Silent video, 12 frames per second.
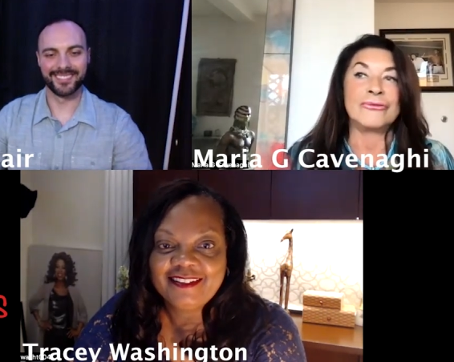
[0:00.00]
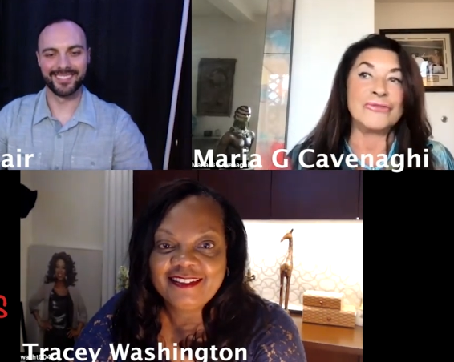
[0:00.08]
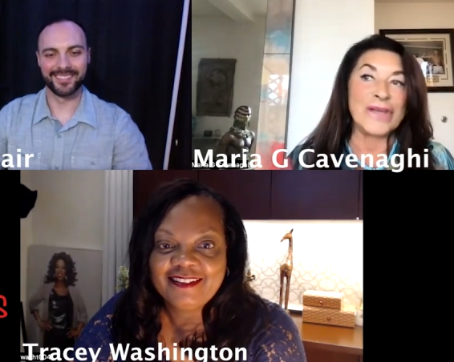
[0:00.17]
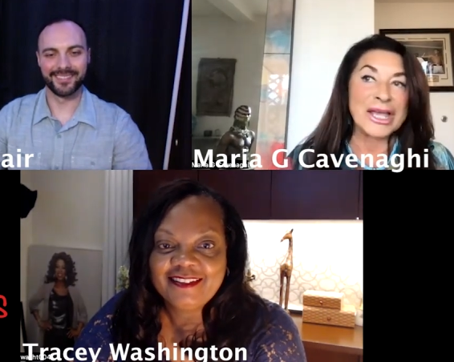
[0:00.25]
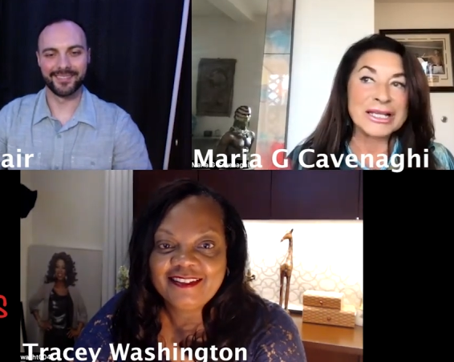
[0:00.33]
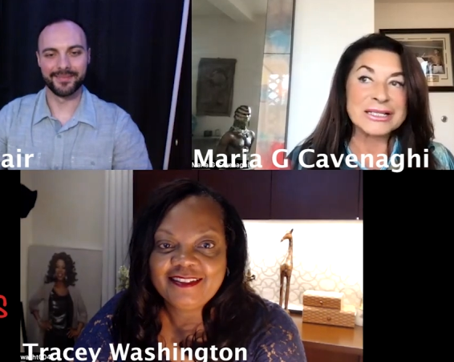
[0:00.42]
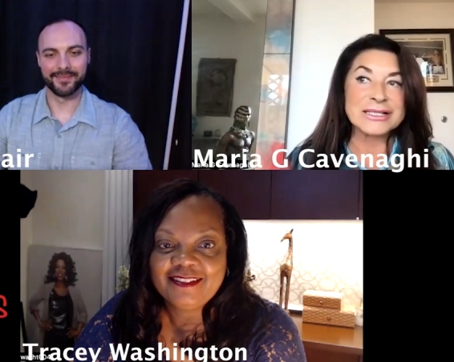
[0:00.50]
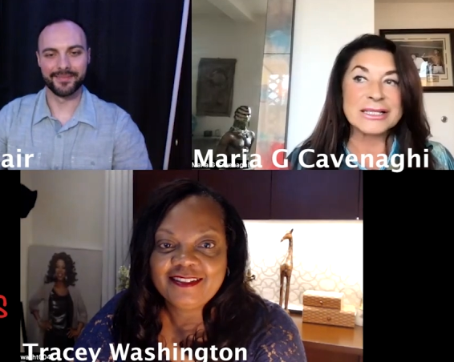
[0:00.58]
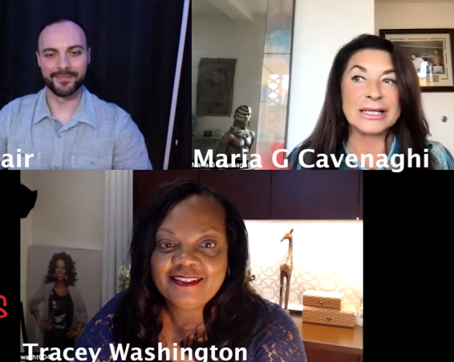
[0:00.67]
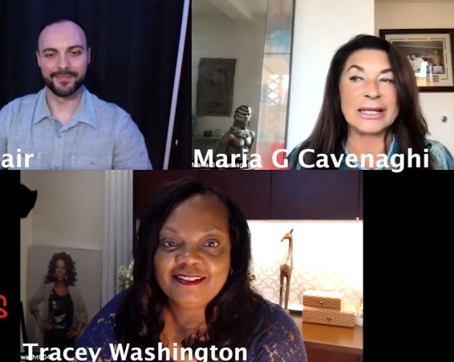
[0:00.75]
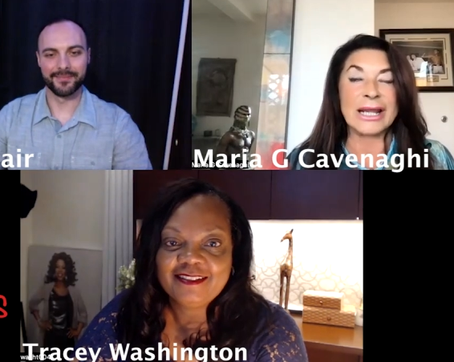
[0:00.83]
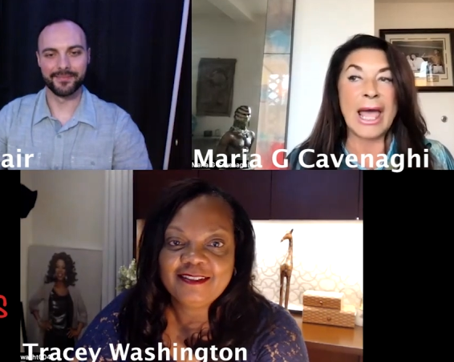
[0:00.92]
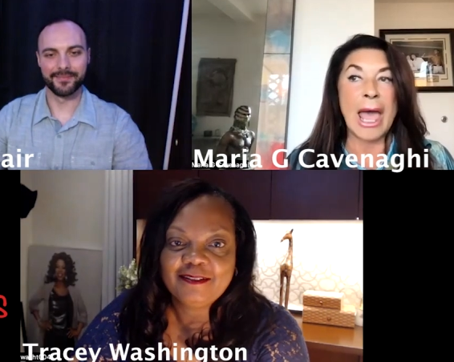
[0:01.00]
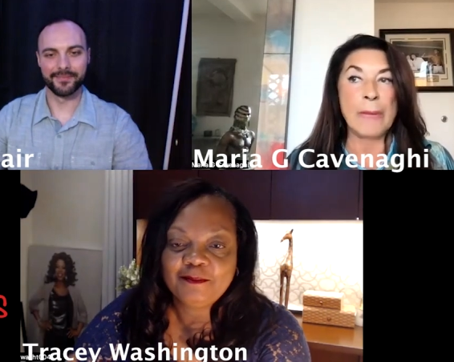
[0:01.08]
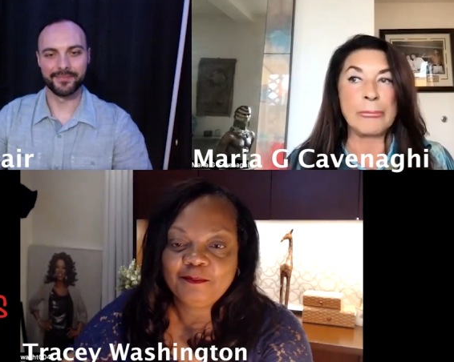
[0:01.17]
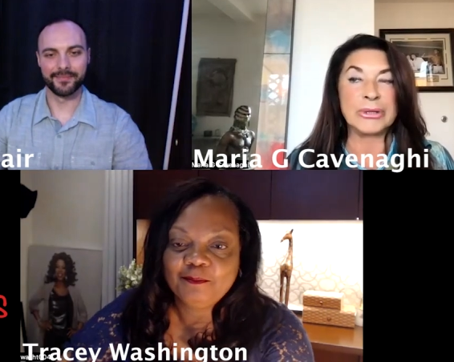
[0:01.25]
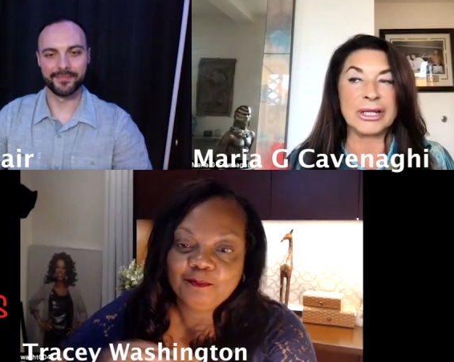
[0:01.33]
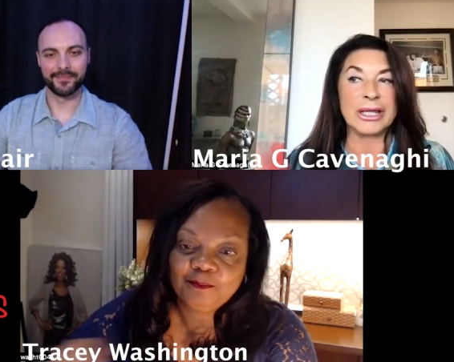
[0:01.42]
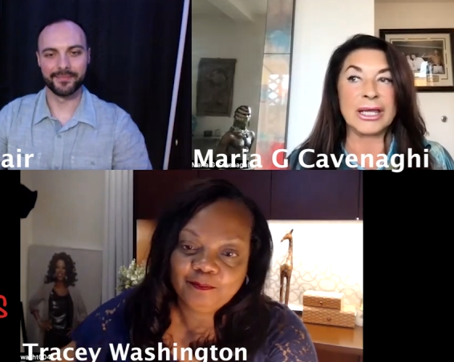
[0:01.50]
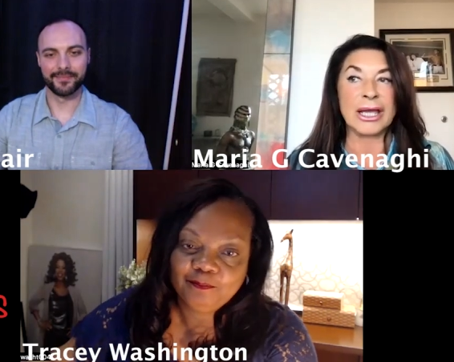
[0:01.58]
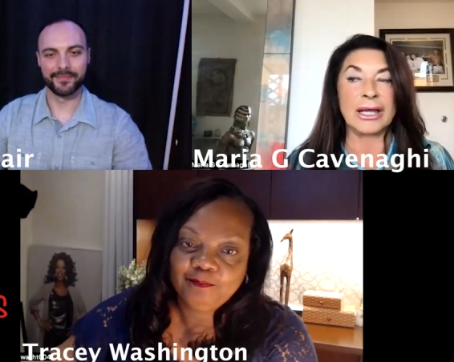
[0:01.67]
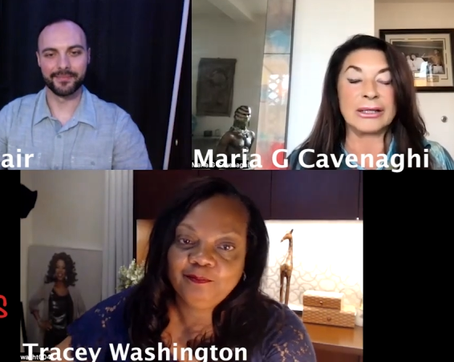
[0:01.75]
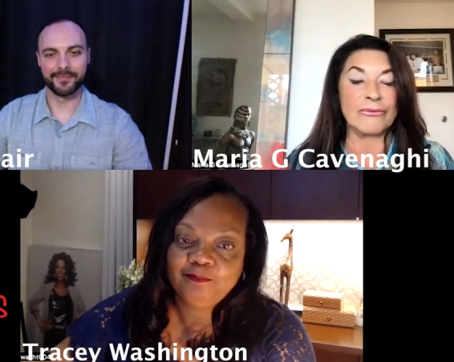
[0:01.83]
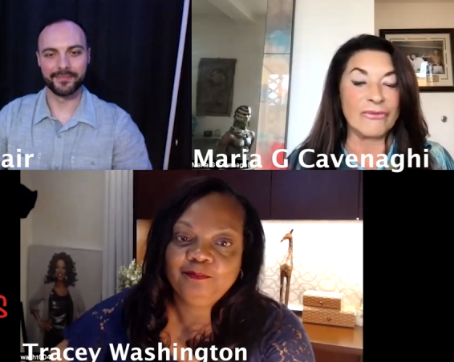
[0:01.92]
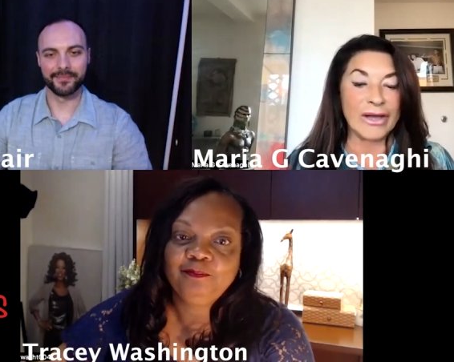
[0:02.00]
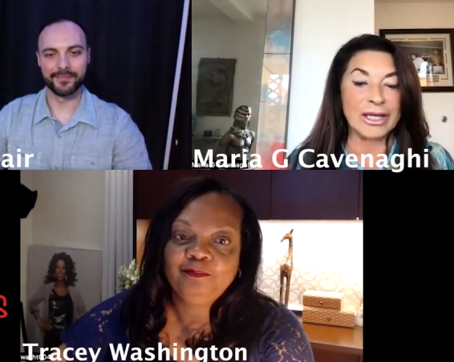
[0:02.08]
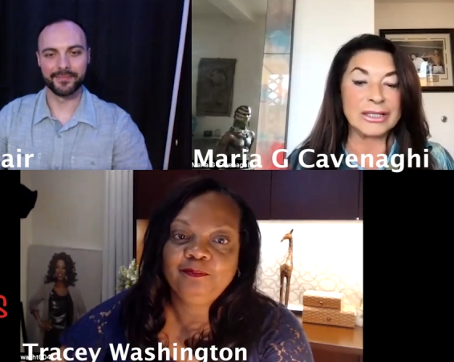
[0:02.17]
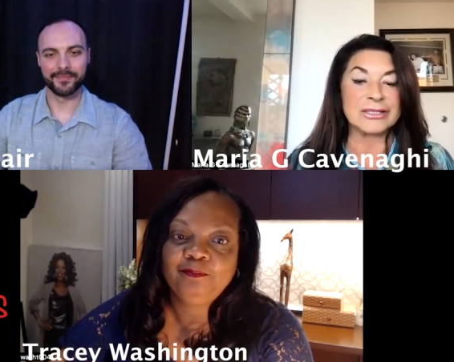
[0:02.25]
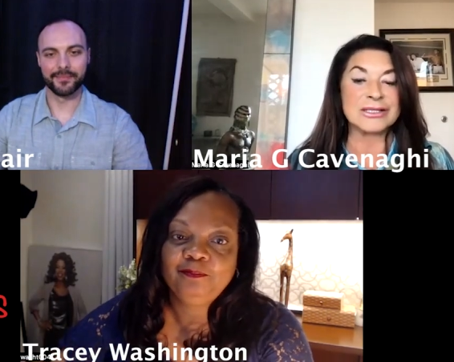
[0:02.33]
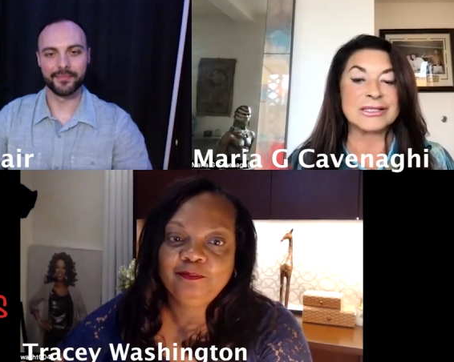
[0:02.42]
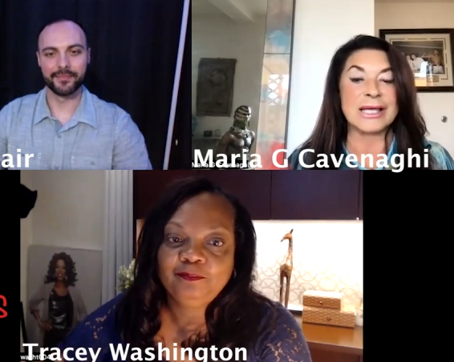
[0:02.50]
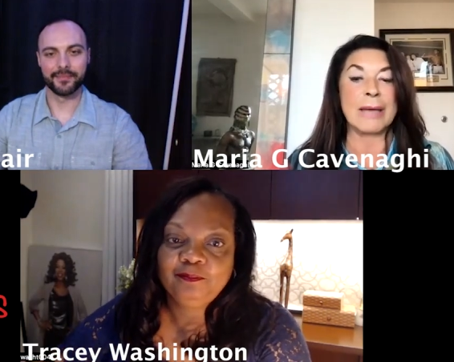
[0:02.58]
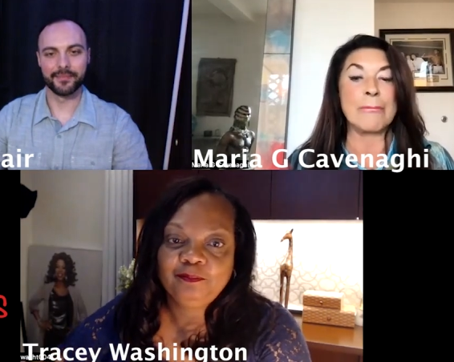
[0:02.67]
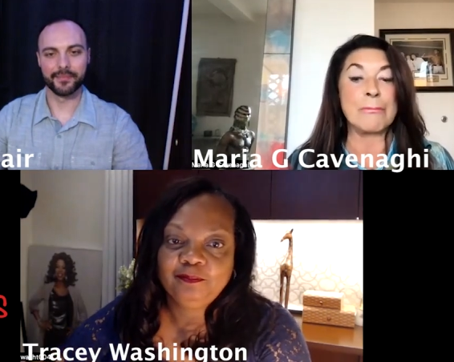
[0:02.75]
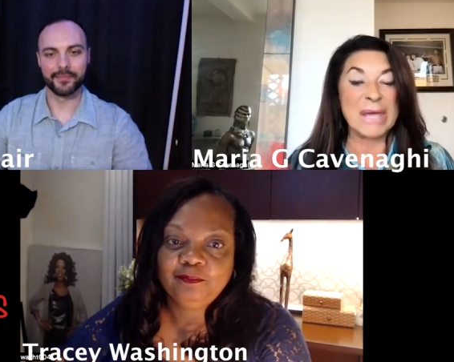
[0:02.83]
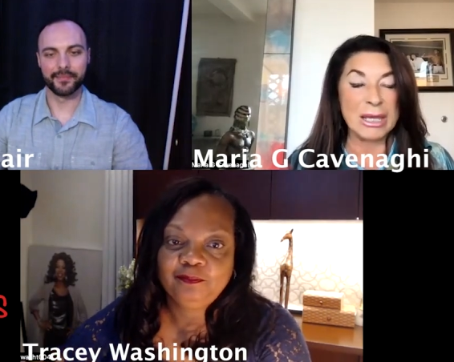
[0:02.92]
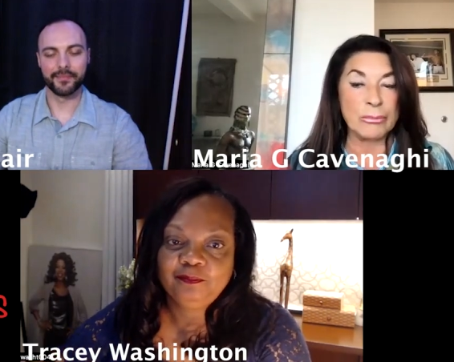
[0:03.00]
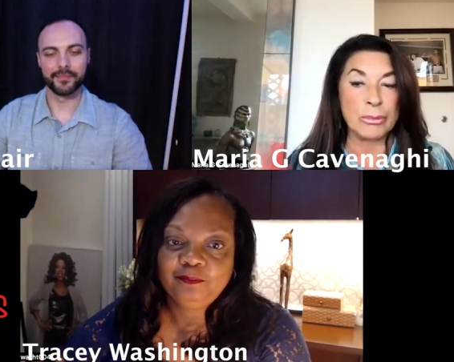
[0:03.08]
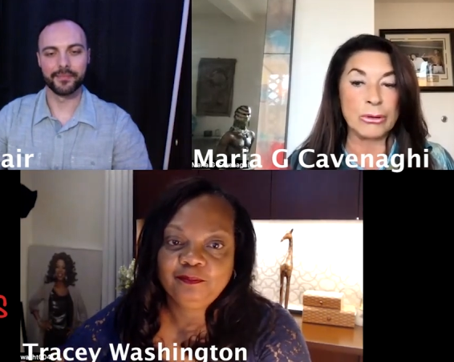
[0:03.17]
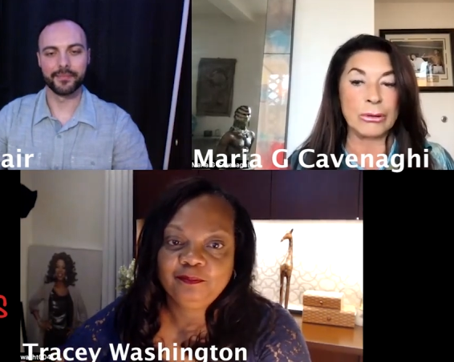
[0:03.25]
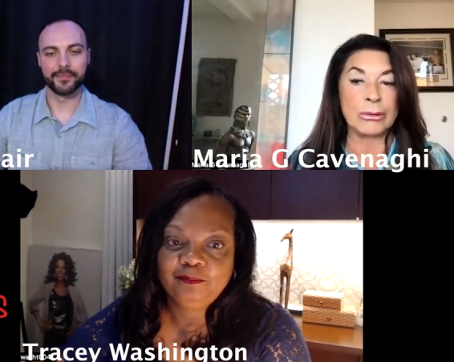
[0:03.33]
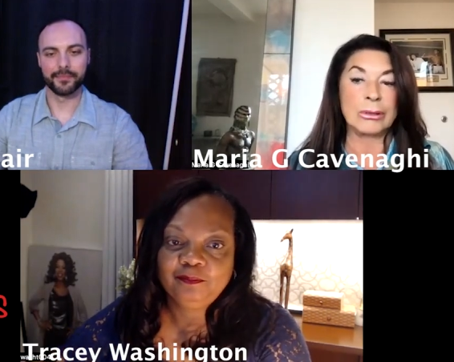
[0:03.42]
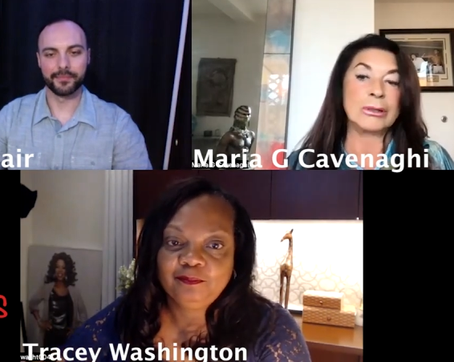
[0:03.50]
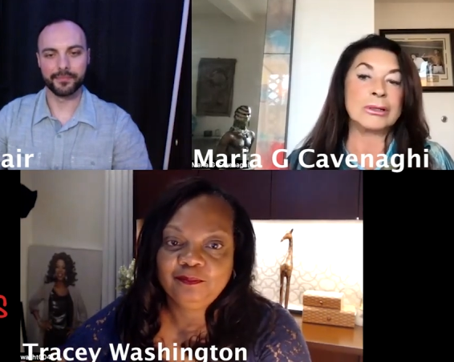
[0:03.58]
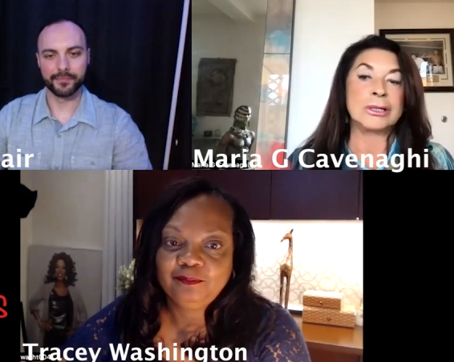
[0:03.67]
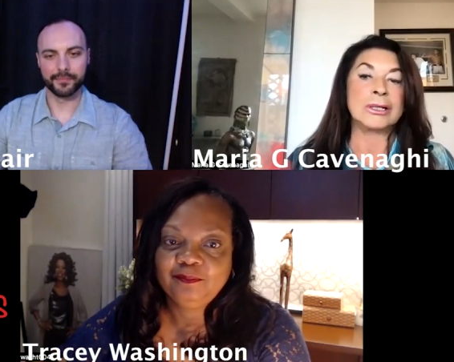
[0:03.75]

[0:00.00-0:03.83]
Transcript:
Speaker 1: things and happening and events and people